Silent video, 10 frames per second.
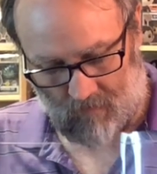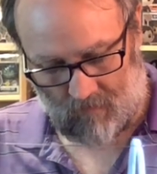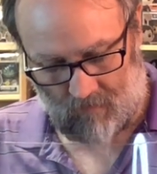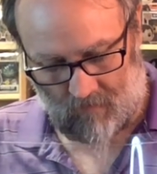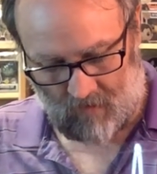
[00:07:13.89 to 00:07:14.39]

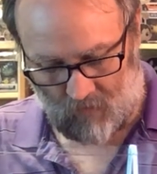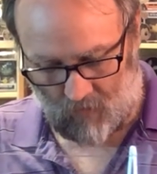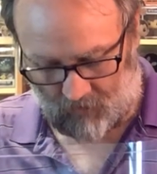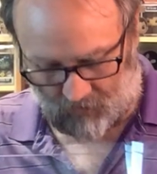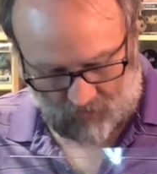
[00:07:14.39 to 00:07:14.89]
And of
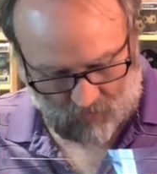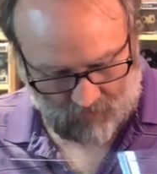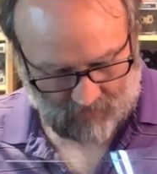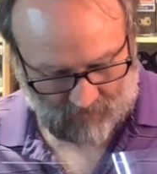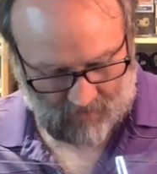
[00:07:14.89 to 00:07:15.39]
course, too,
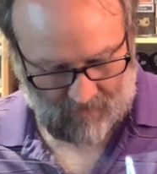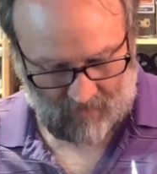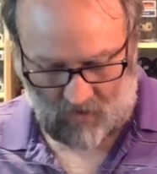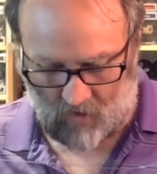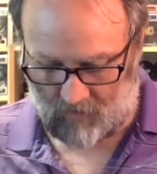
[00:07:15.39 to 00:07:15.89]
it's a little bit
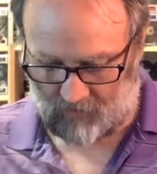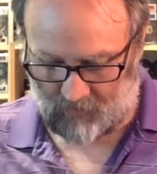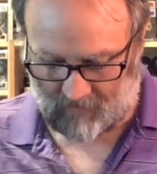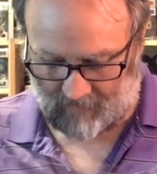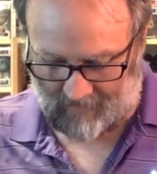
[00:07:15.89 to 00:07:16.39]
longer, so
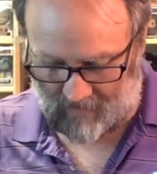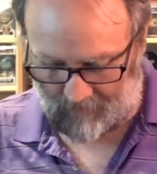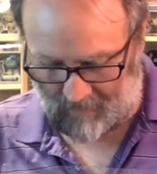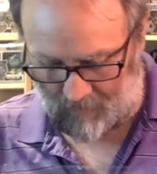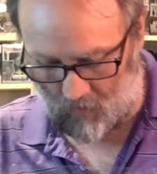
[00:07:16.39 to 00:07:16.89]
it's a little
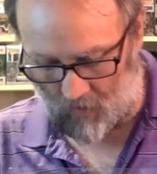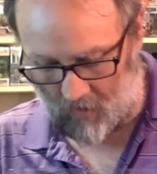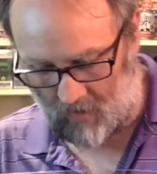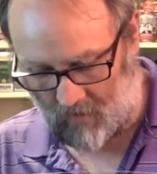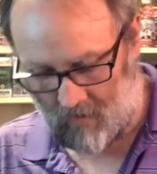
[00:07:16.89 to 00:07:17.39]
bit
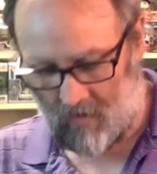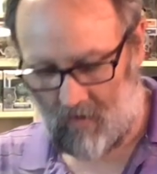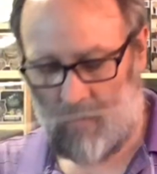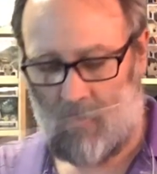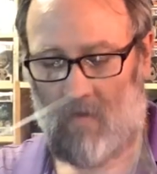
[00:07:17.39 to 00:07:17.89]
more
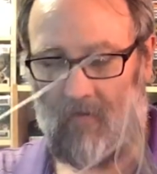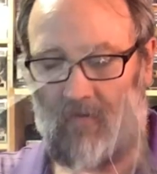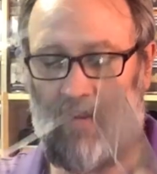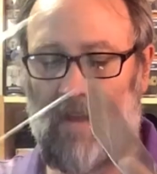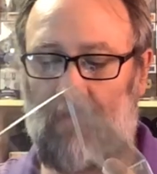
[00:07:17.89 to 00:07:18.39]

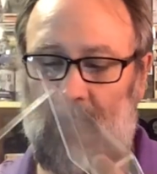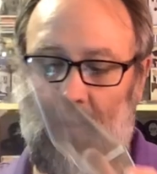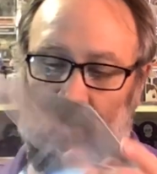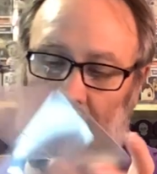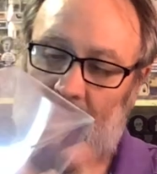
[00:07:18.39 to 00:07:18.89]

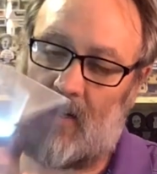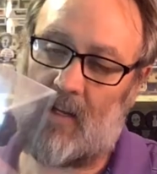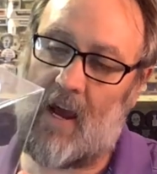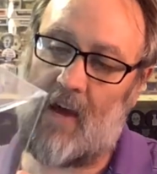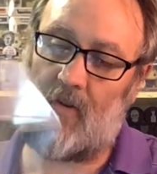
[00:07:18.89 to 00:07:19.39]
flimsier to get
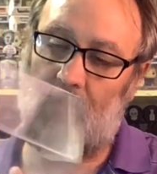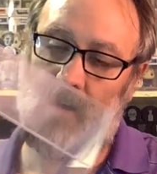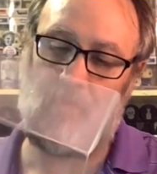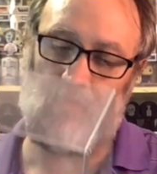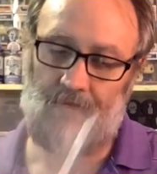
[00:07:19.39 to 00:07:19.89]
together.
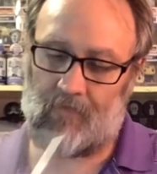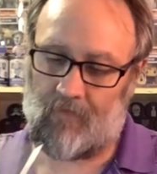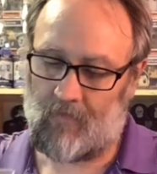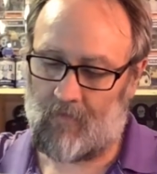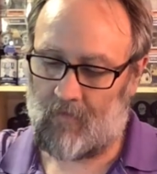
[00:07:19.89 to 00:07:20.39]
But
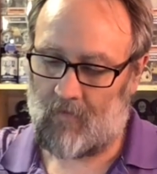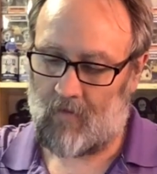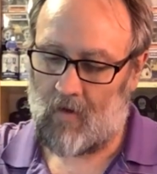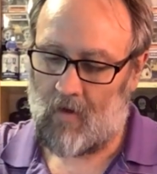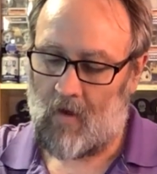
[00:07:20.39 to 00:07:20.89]

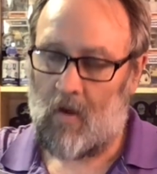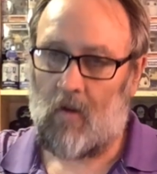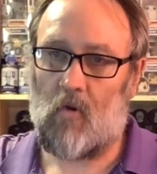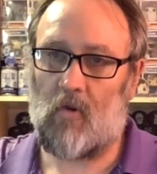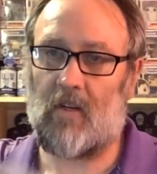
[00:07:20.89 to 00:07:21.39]
of
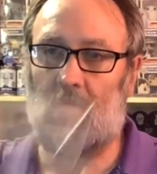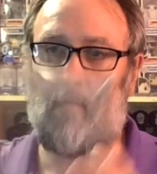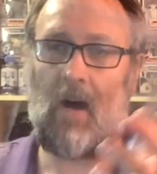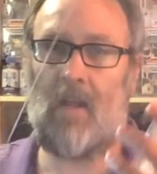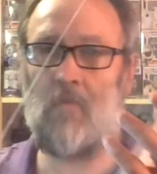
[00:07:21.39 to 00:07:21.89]
course, at the
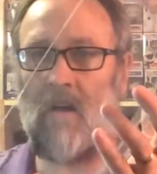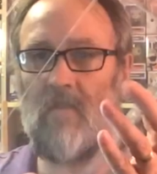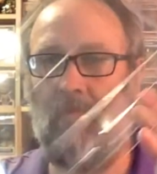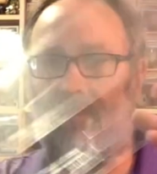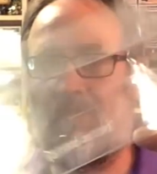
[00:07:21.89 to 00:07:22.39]
bottom of
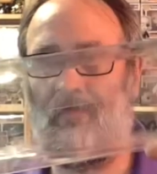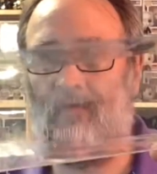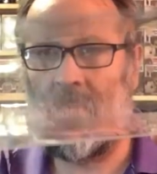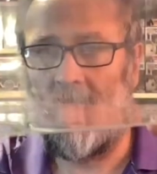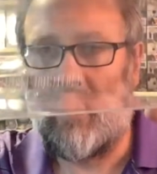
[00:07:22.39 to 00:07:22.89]
it,
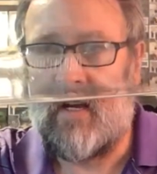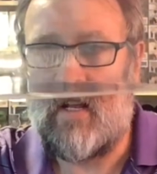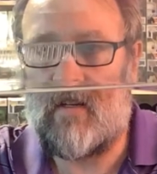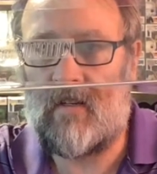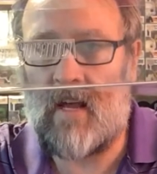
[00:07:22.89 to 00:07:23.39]
it
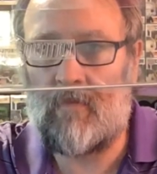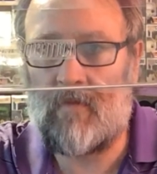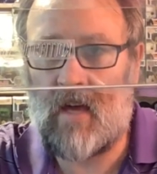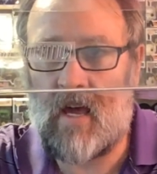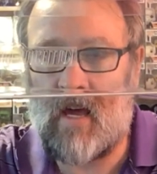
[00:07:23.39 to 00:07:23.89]
is stamped
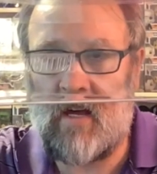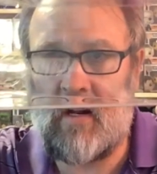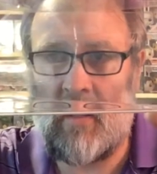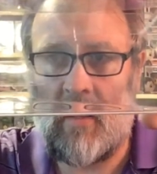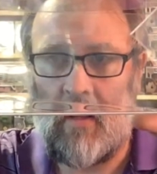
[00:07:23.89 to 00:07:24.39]

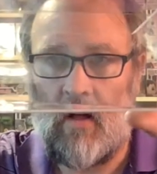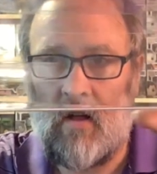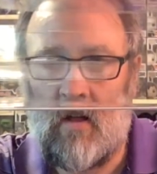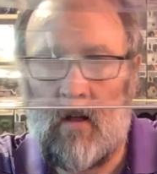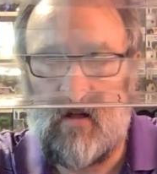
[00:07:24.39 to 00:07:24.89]
again,
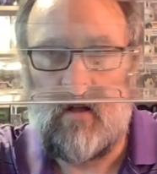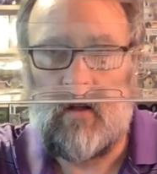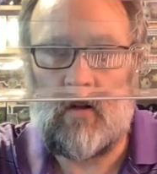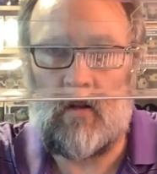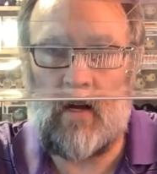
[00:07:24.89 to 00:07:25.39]

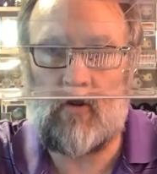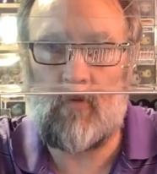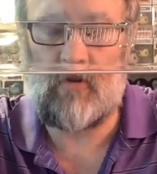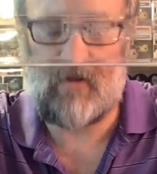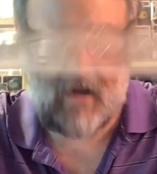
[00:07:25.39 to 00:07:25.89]
Collector
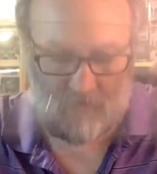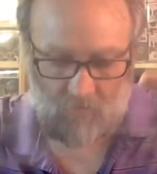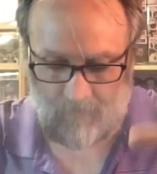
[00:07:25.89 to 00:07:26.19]
Protector.